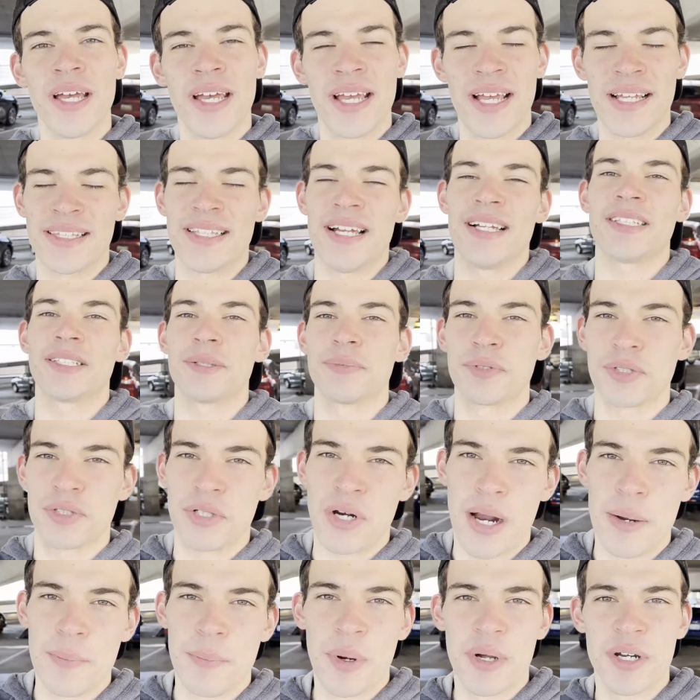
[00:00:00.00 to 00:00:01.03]
hit that
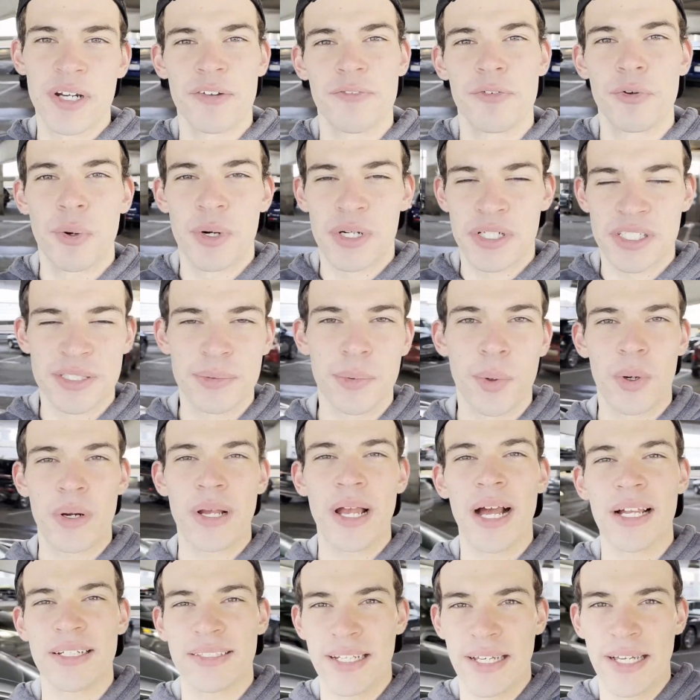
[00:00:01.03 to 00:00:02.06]
subscribe button if you want to see more
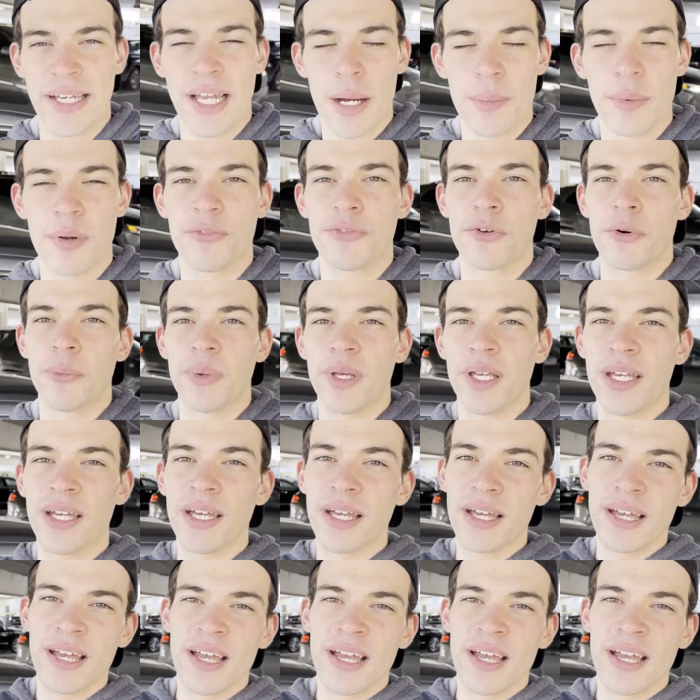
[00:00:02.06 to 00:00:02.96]
content coming from me,